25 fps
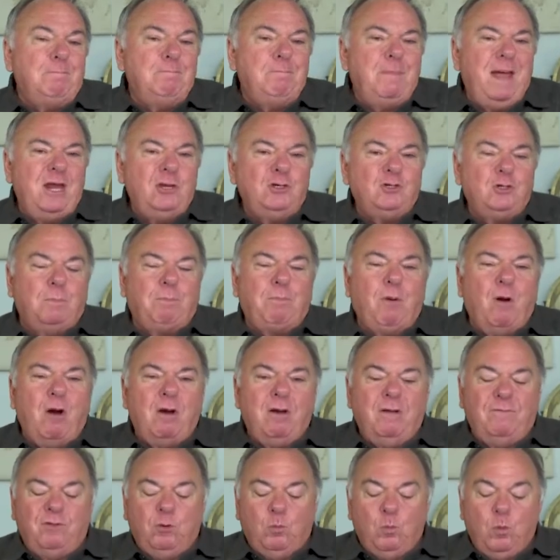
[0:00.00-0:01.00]
major
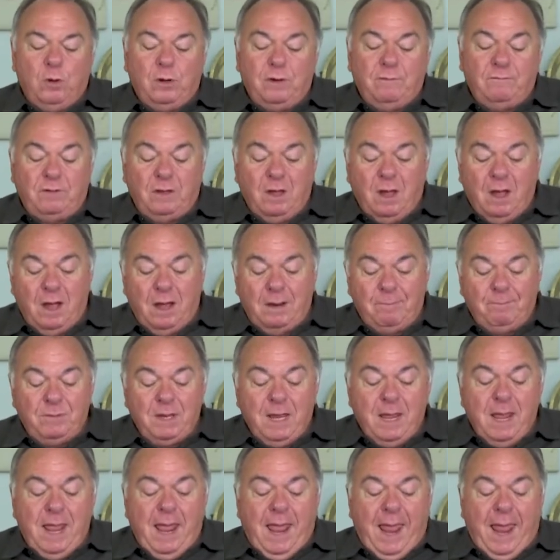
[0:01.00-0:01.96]
part of the Word of God.